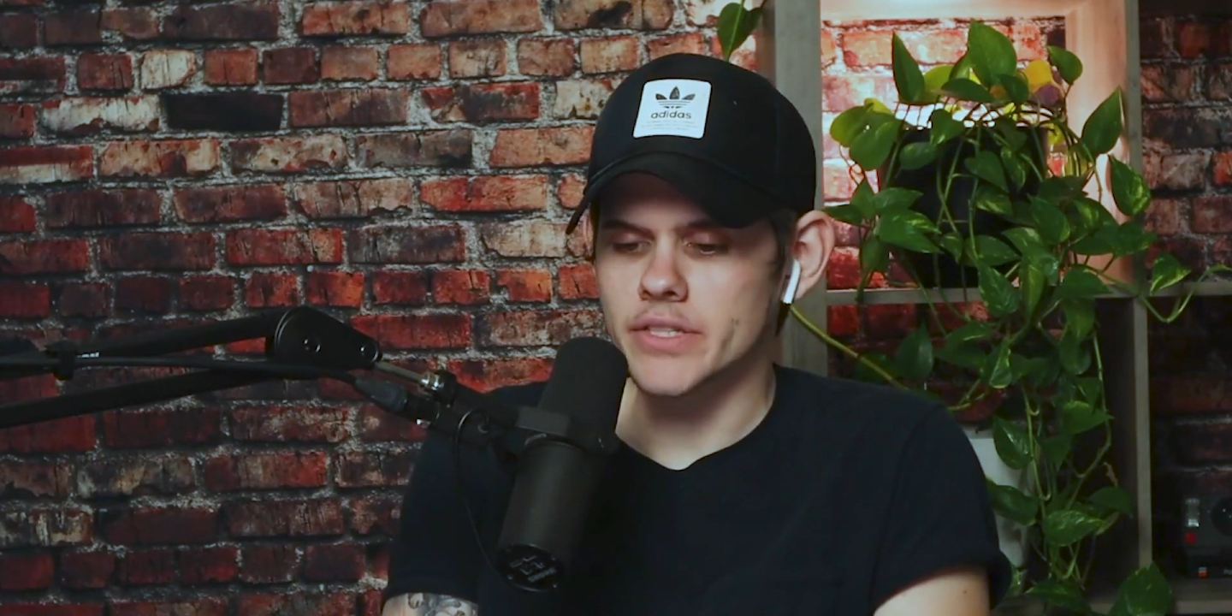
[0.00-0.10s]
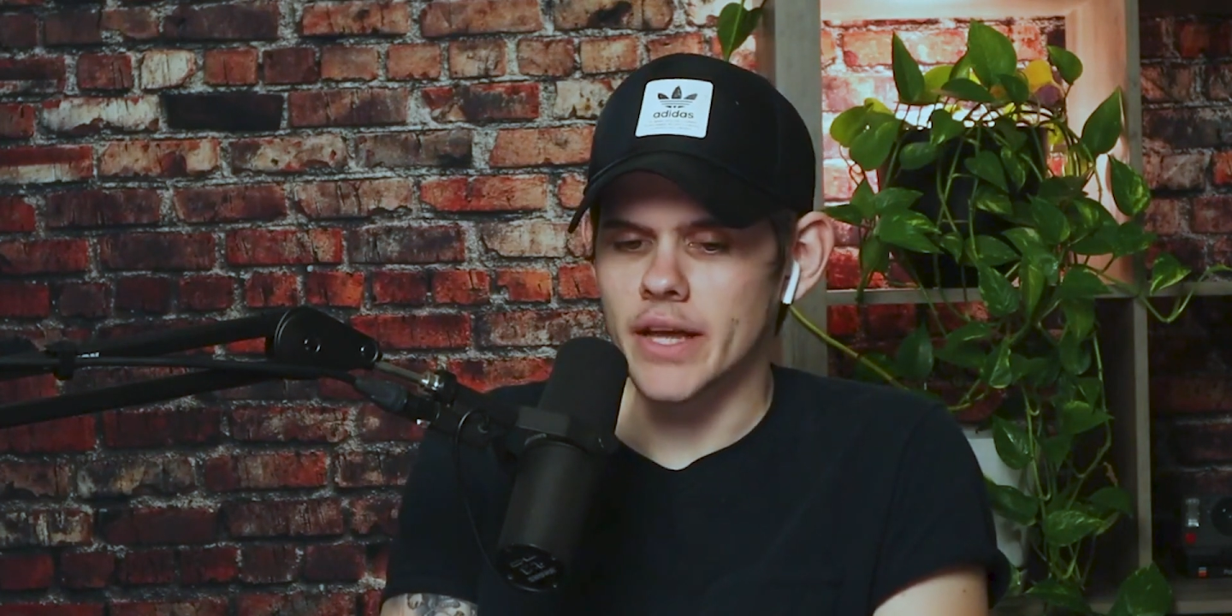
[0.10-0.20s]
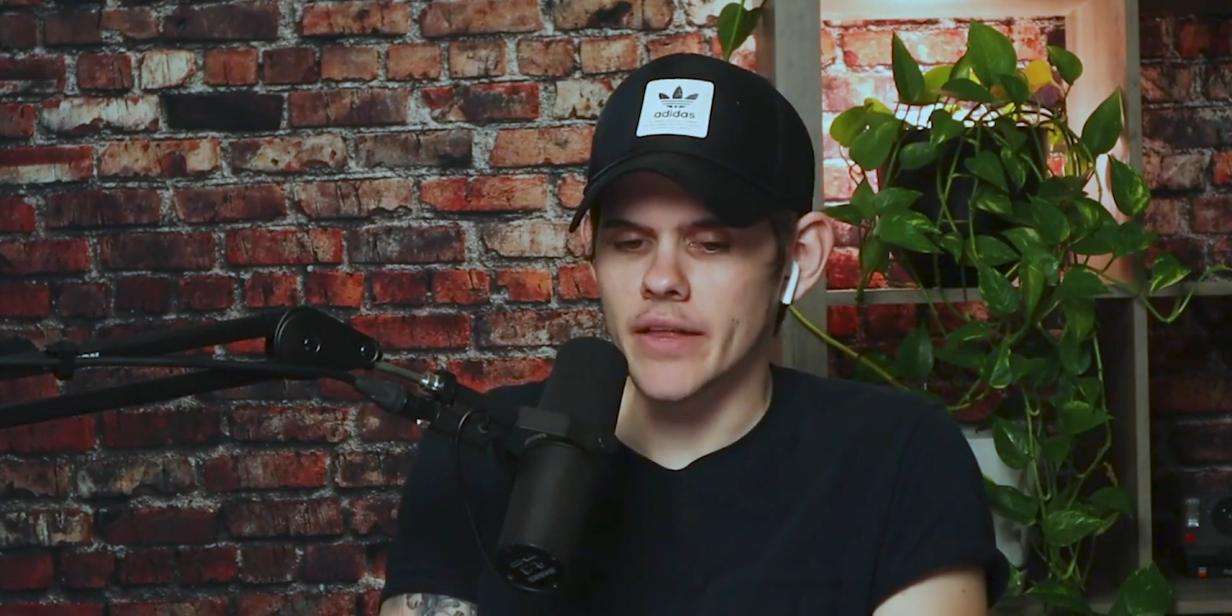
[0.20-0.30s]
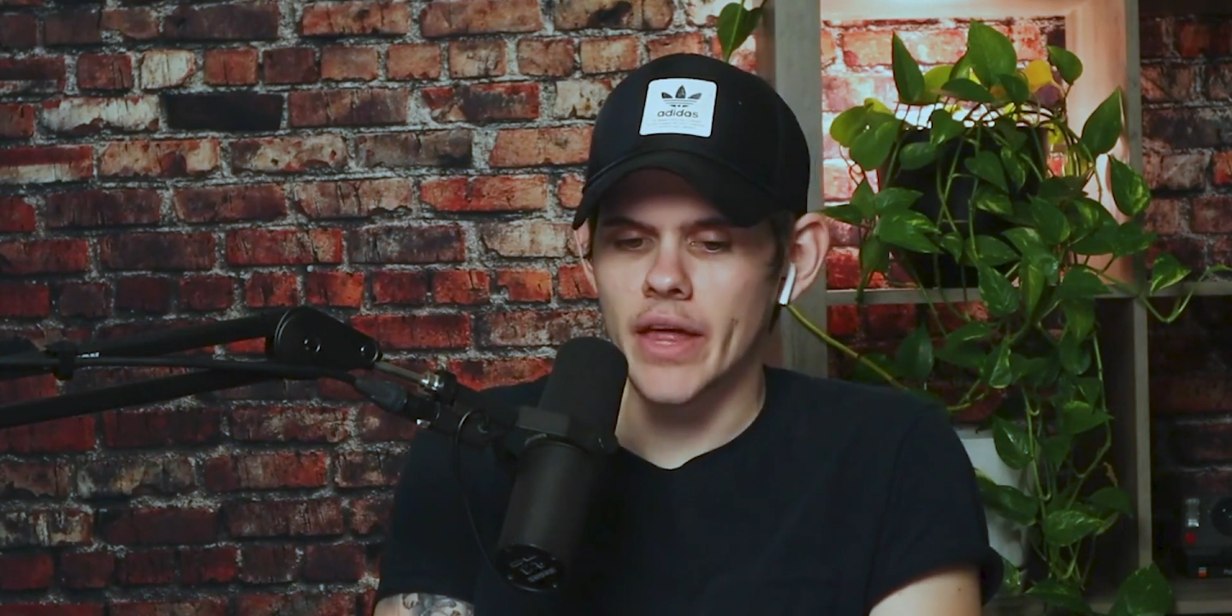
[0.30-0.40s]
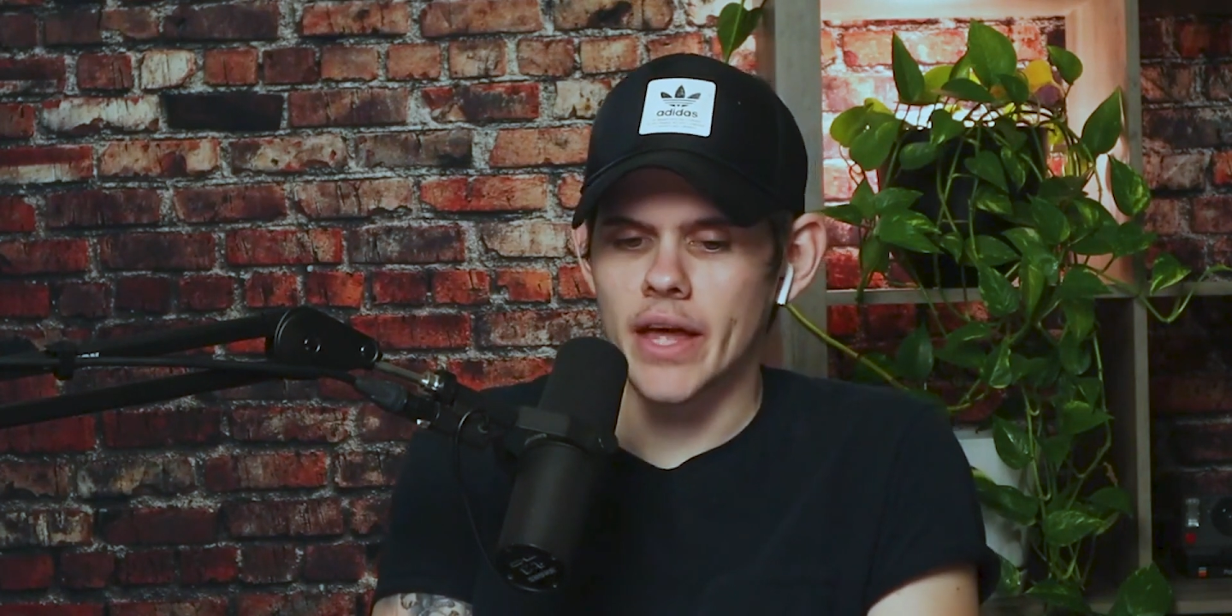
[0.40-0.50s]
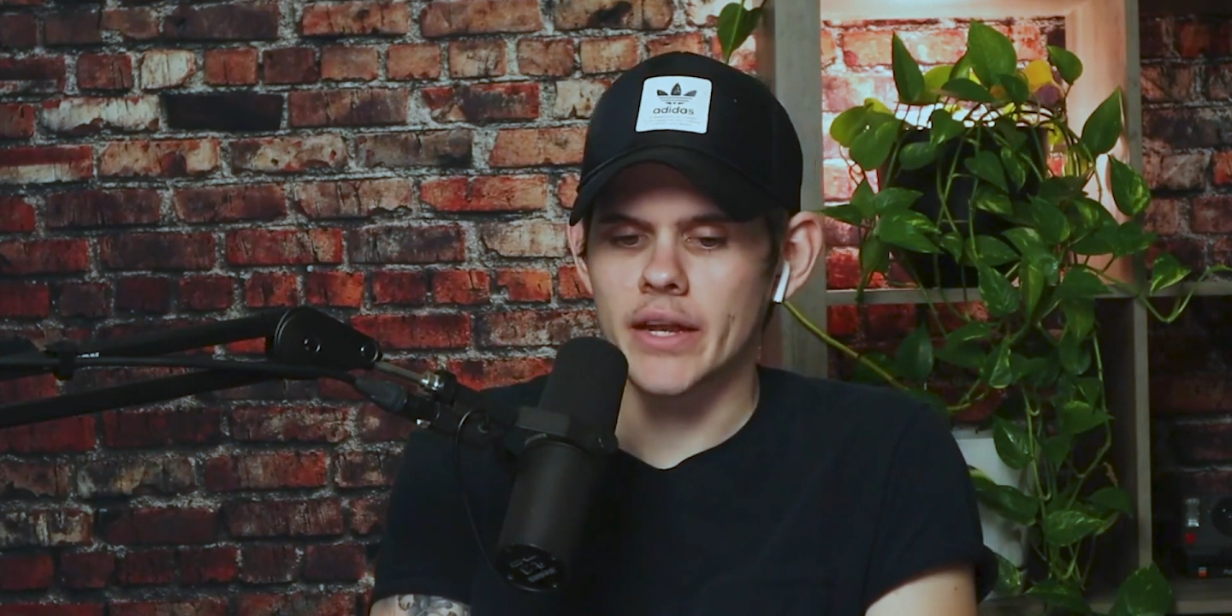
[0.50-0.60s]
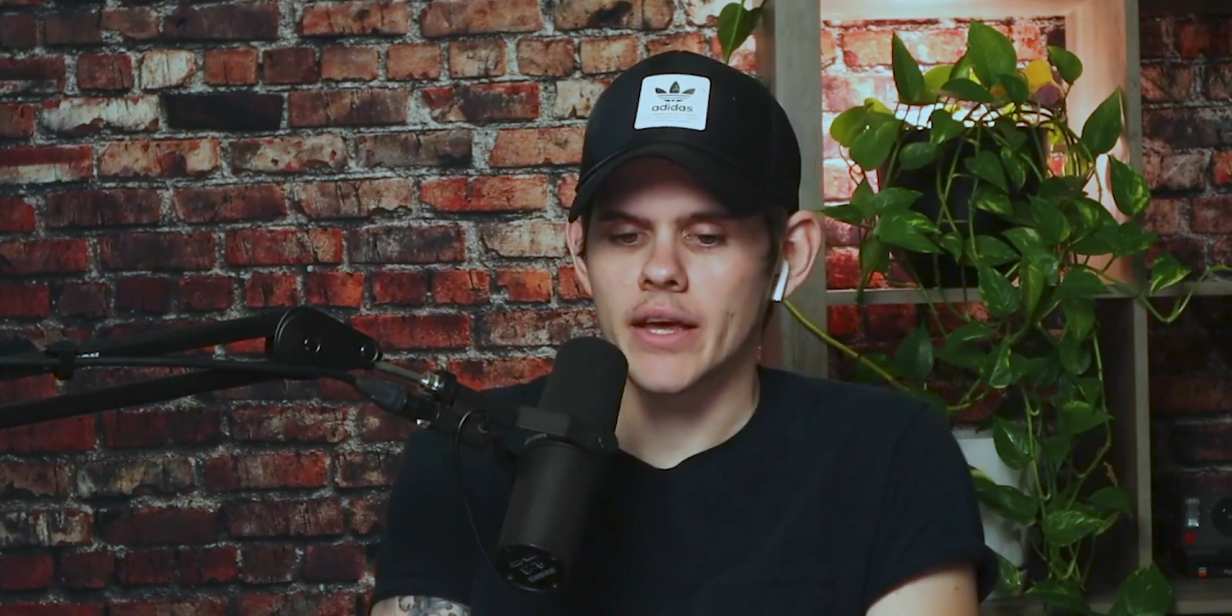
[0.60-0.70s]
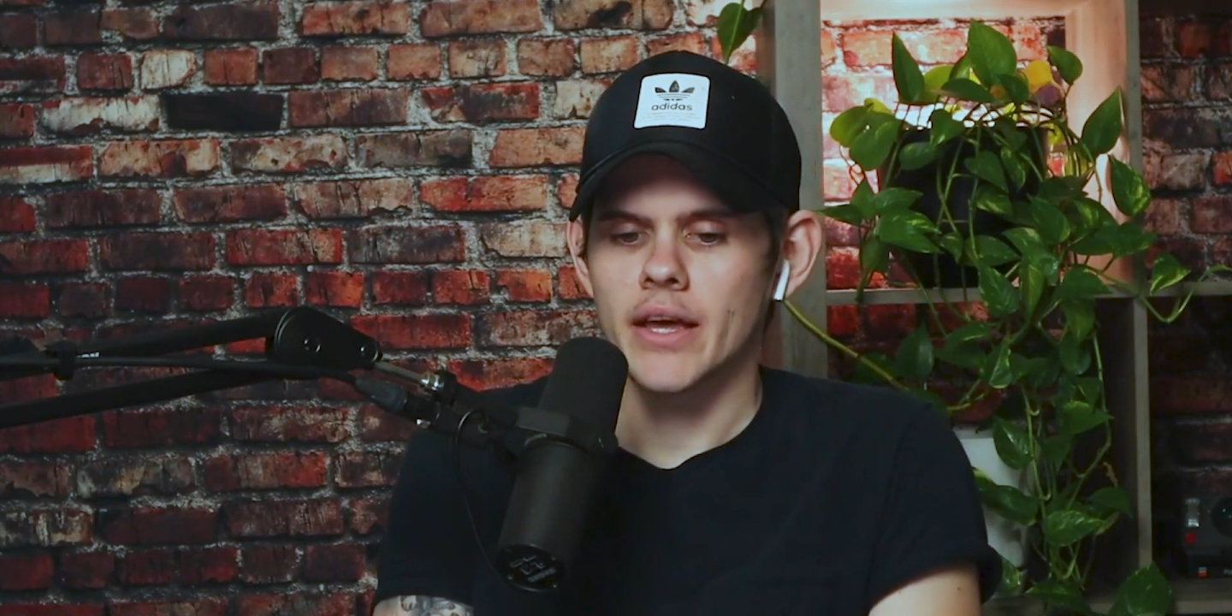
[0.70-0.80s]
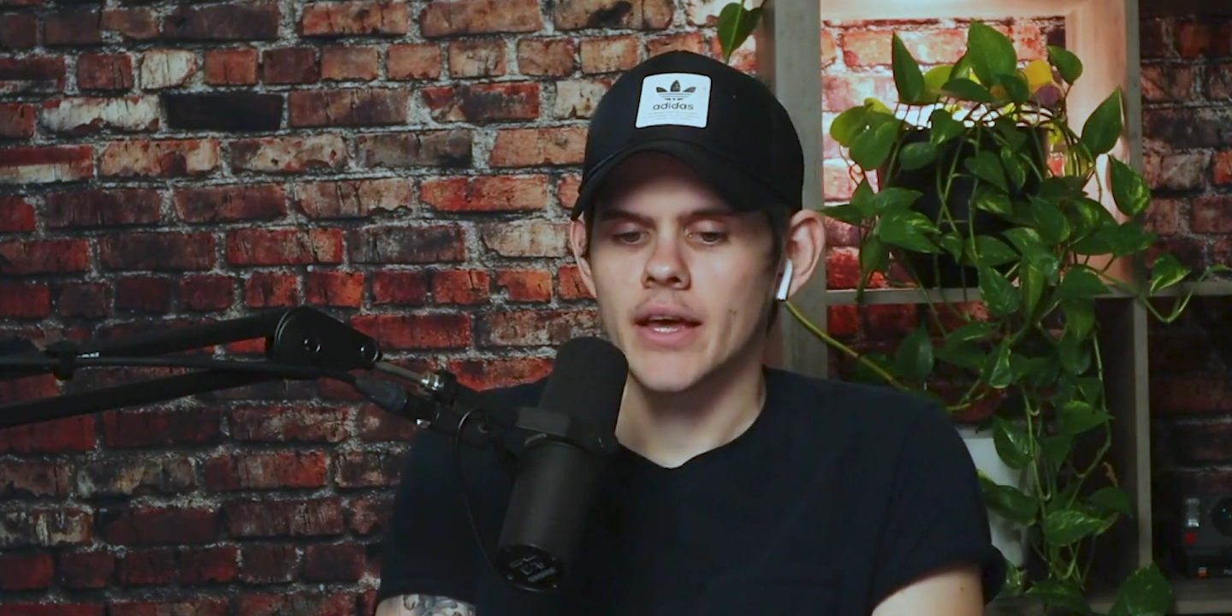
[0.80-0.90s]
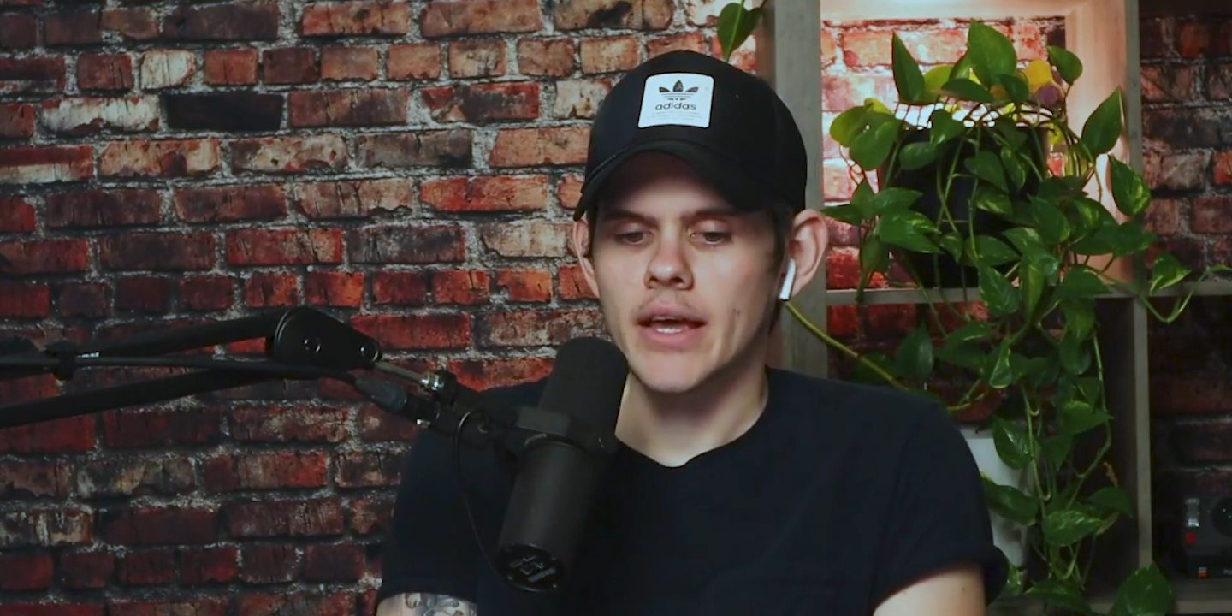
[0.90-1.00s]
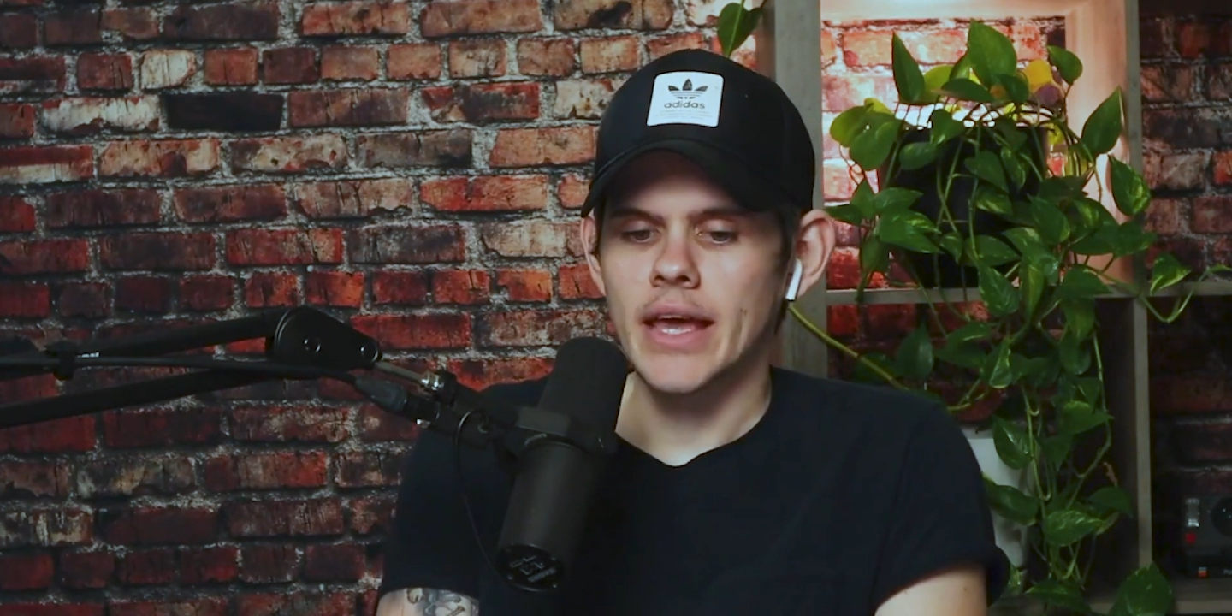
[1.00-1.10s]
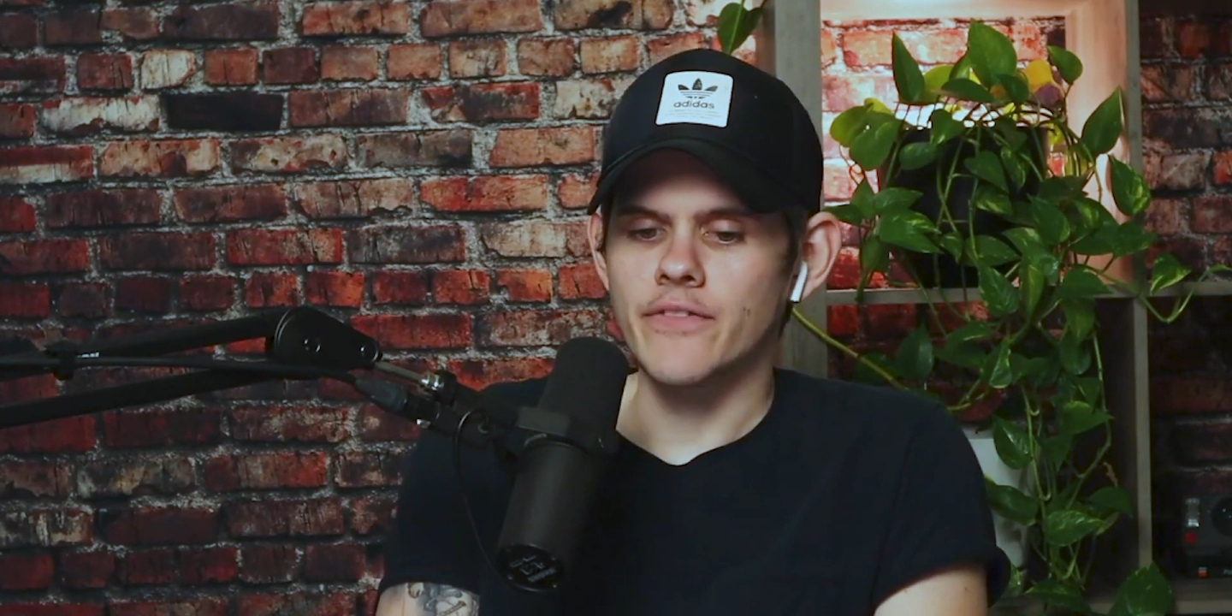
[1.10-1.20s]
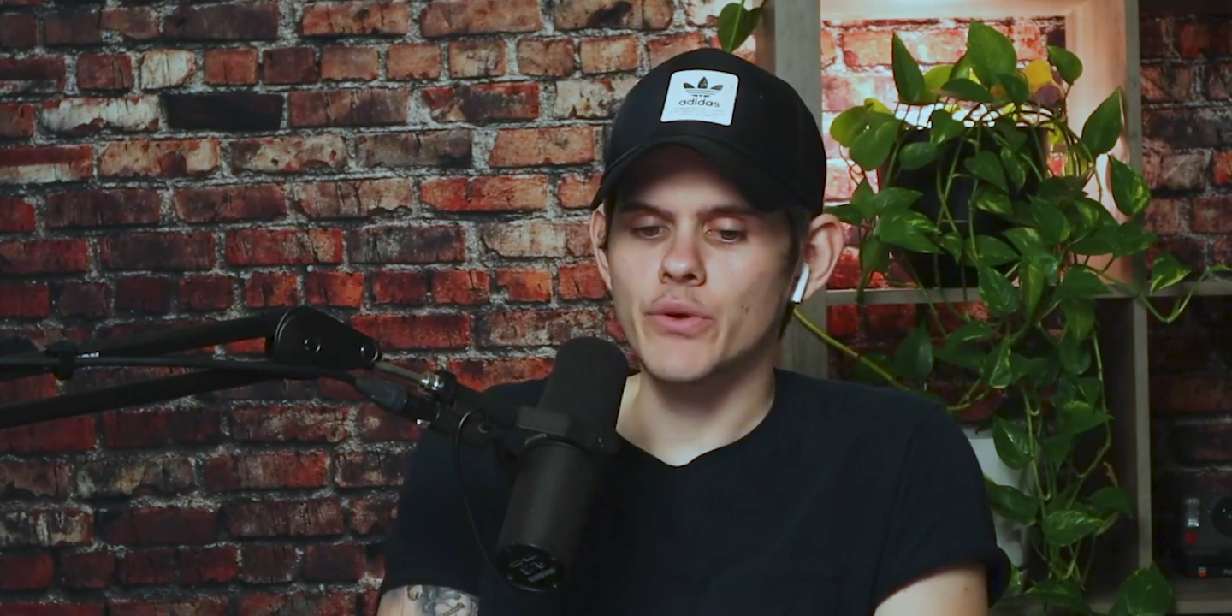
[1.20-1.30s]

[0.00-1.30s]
And then if